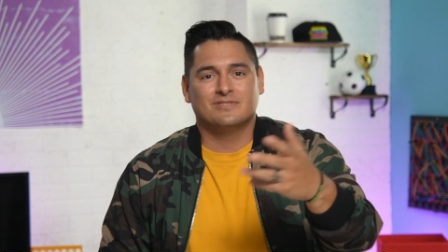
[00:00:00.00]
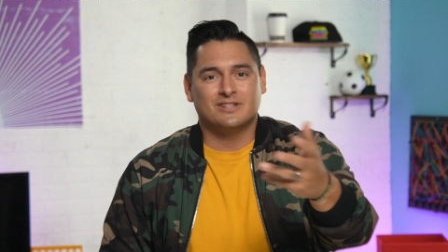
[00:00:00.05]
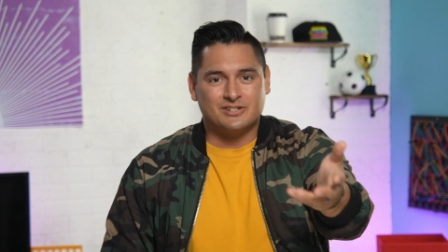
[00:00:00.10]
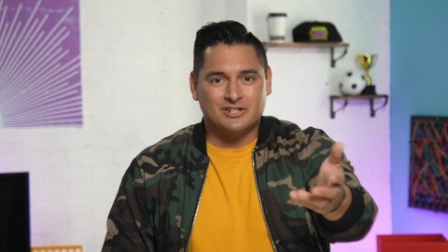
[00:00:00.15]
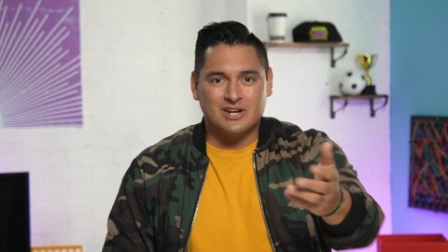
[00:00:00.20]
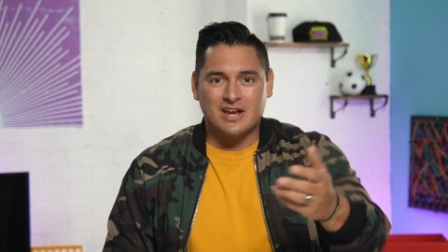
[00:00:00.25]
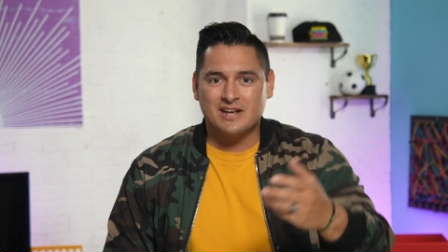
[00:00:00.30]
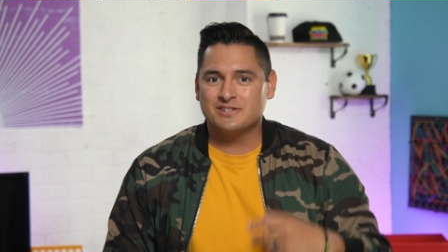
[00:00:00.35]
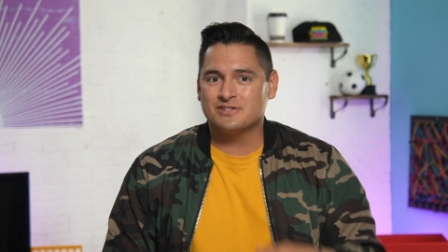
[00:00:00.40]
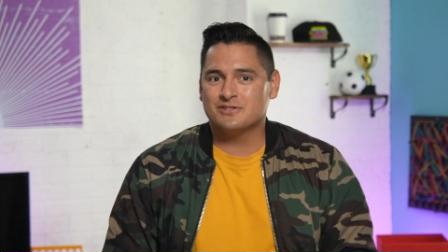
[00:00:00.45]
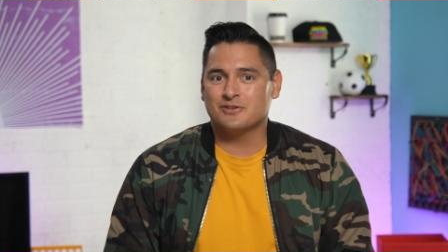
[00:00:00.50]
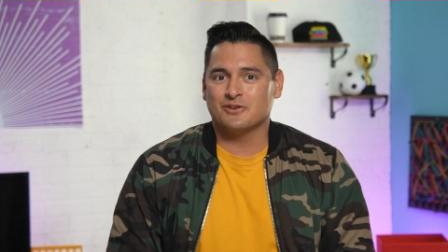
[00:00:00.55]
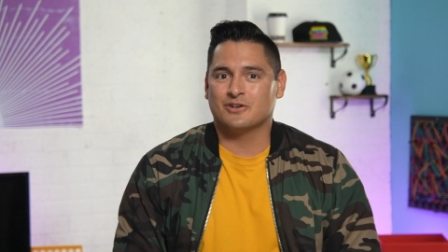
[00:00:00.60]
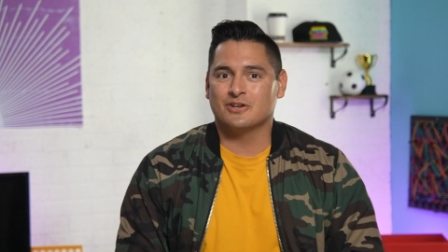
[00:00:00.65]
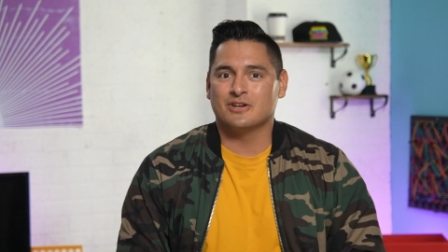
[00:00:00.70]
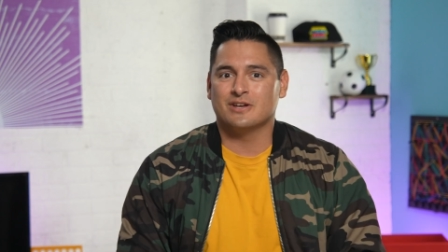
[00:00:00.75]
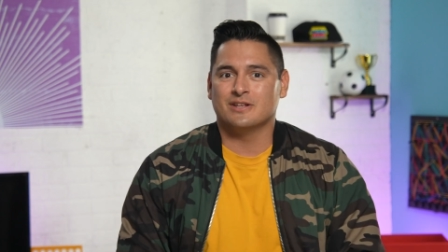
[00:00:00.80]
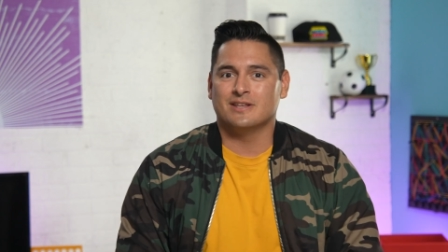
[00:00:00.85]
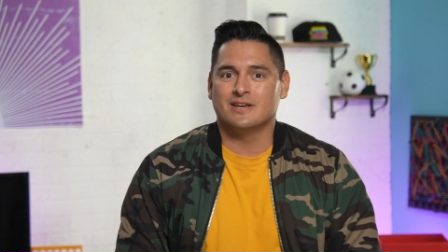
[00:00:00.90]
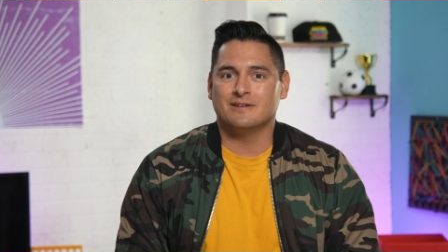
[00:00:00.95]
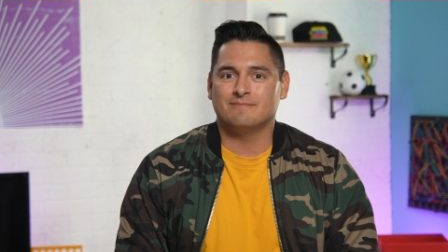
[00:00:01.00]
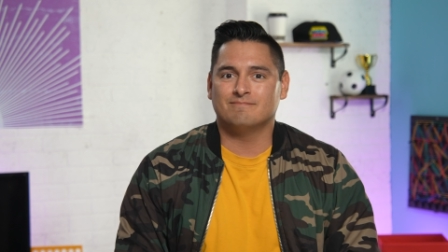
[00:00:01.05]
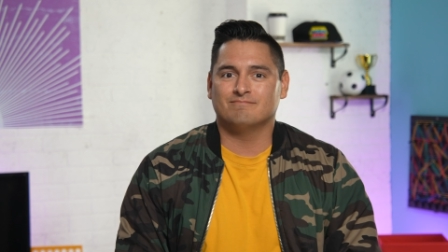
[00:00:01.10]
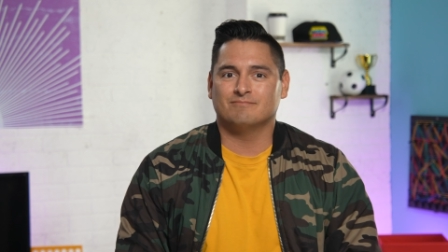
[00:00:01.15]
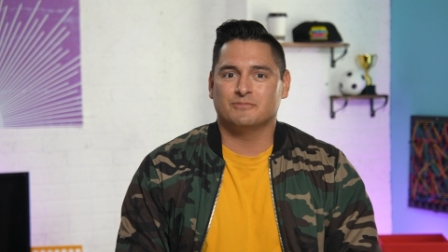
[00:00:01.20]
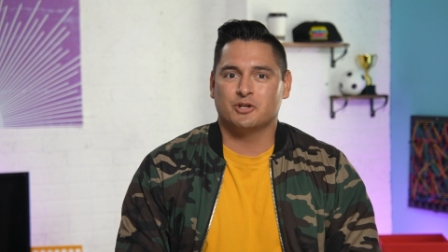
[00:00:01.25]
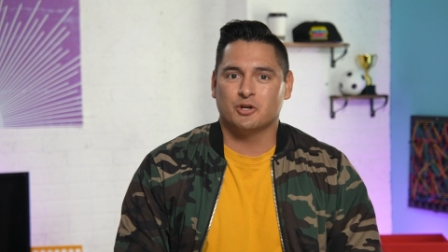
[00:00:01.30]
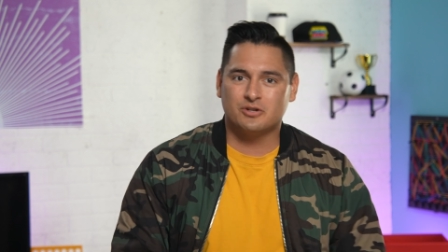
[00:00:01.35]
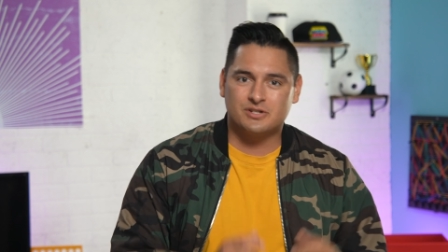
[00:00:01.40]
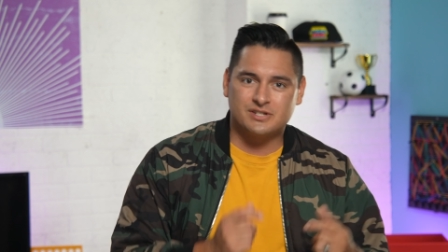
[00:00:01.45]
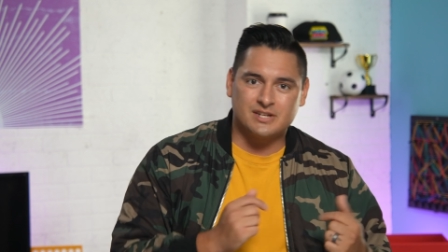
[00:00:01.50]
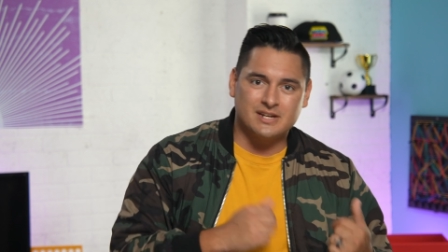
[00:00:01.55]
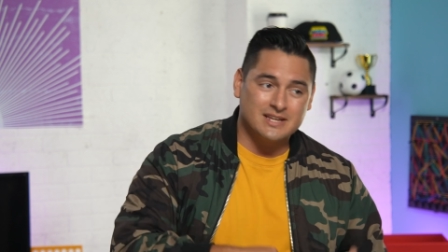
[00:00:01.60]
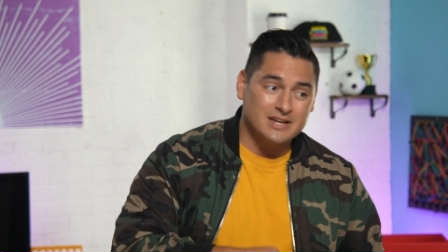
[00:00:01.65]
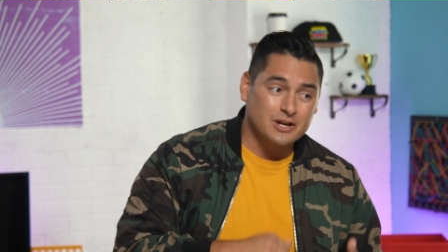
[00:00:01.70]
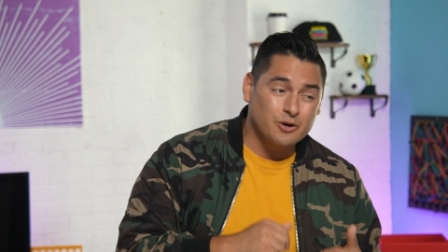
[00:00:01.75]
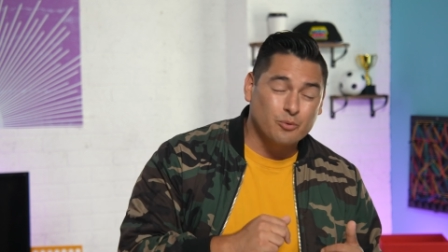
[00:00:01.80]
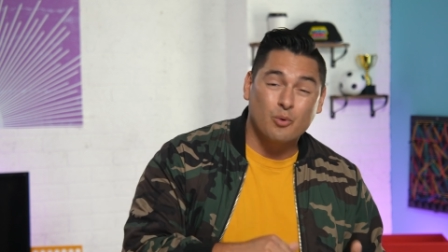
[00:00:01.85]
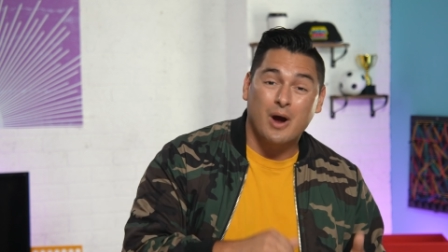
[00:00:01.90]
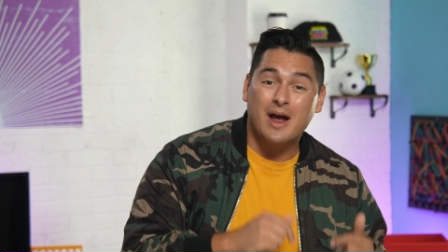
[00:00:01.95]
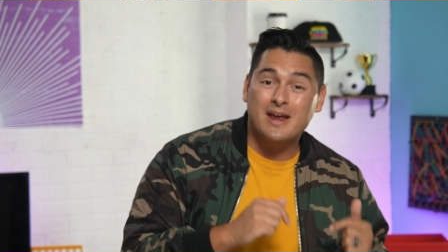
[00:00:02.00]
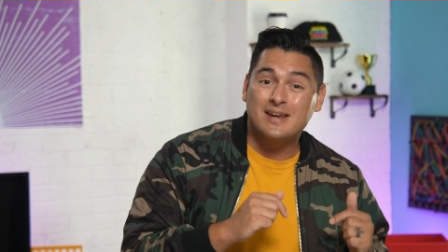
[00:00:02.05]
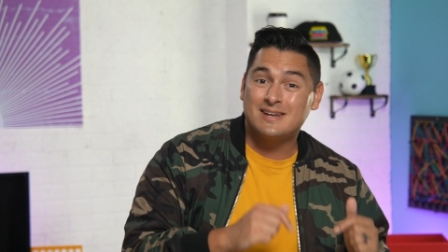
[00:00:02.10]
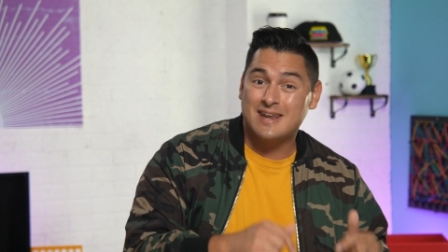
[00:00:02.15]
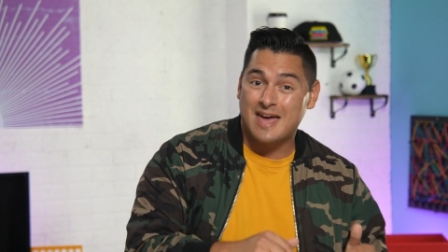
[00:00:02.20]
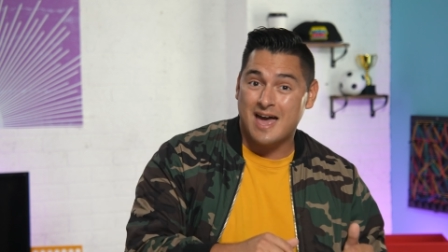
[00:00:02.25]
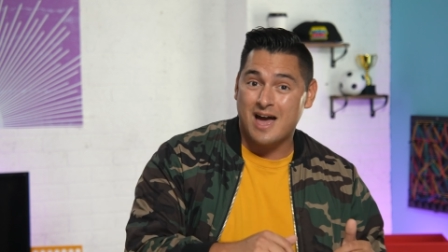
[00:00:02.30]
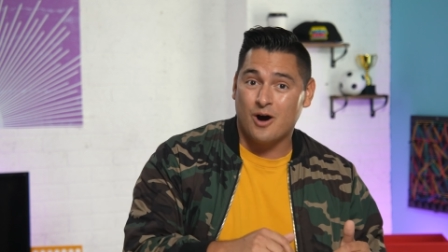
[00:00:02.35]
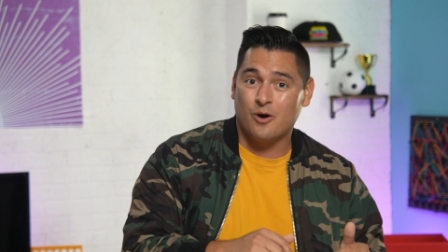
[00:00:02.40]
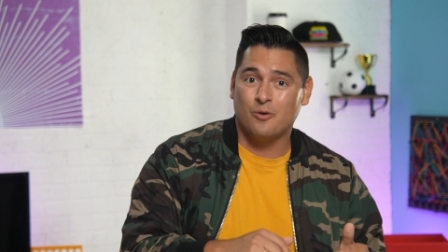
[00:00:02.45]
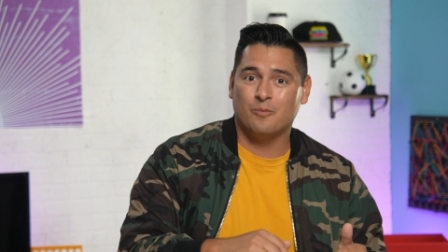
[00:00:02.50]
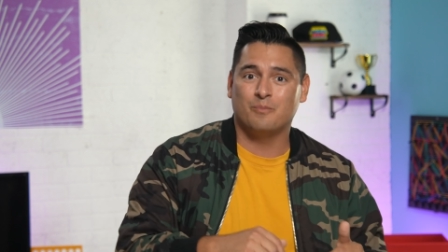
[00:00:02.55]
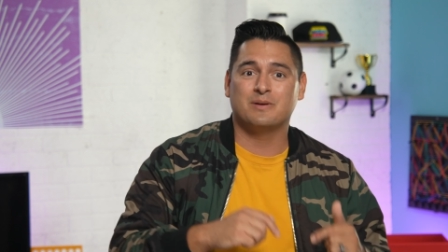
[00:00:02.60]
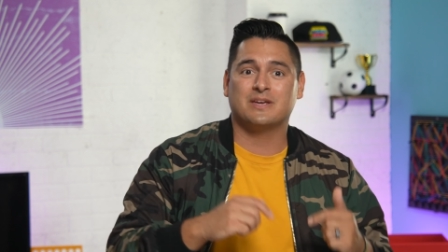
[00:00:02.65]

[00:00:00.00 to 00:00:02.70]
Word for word: the chances are good that you're sitting here right now